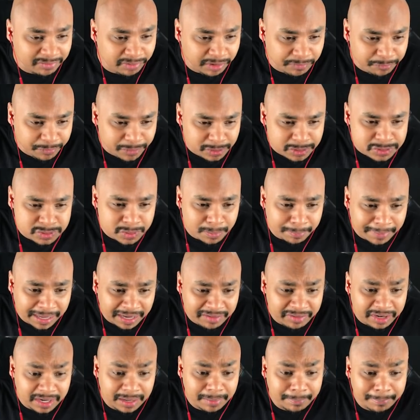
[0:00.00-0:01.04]
refused to
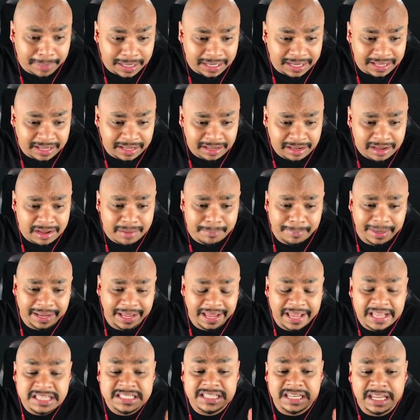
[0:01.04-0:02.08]
marry a Malay, my
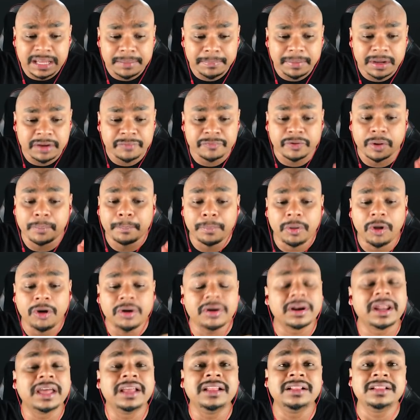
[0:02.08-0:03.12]
ex-neighbor from Block
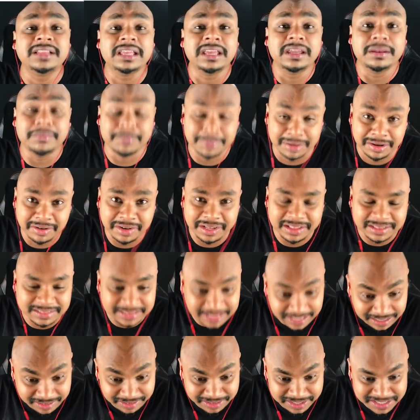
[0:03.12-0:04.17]
19 Marine
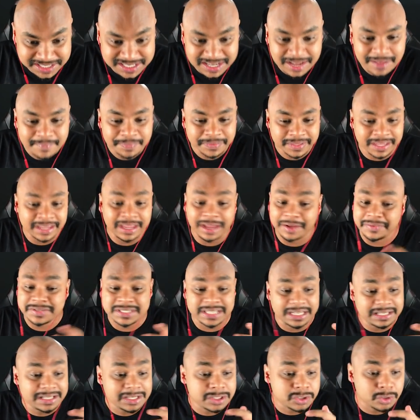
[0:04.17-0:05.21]
Terrace. Okay, I've
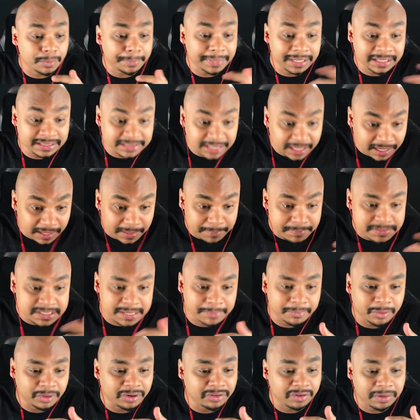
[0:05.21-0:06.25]
said this so many times, I'm
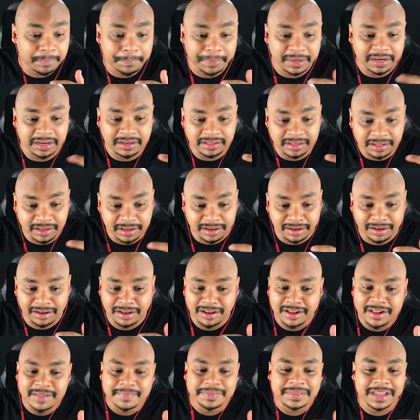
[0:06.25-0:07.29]
going to repeat it here.
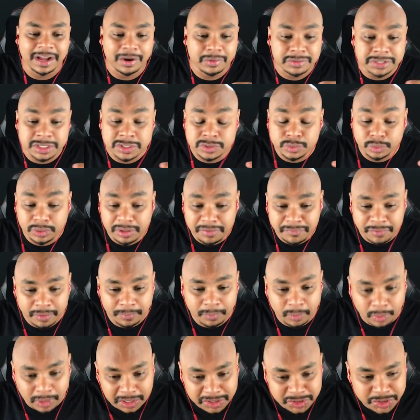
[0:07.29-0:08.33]
I was a student from
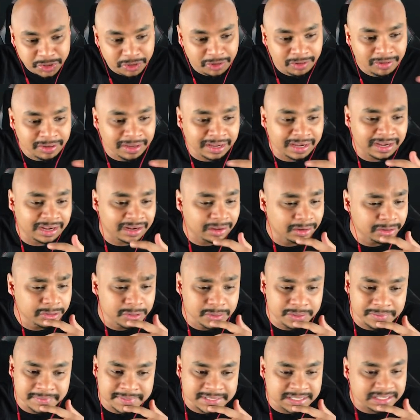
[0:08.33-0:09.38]
Hwa Chong and a
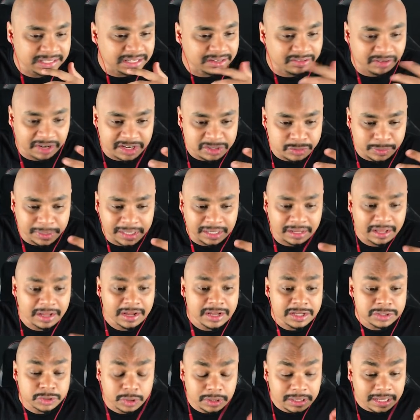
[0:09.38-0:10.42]
university graduate.
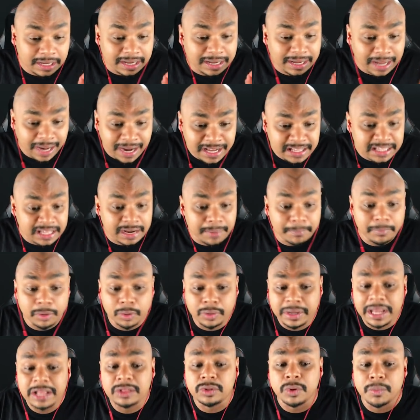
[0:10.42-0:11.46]
So the guy that I'm
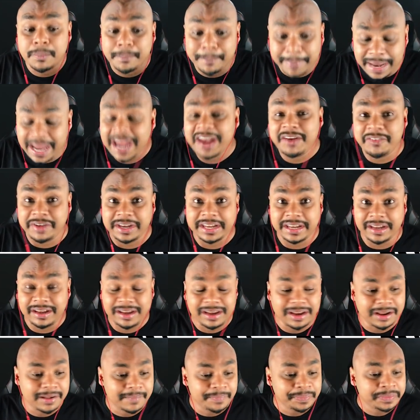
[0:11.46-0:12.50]
looking to marry
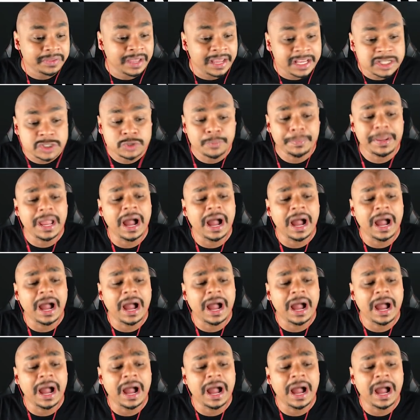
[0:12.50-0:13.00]
has to be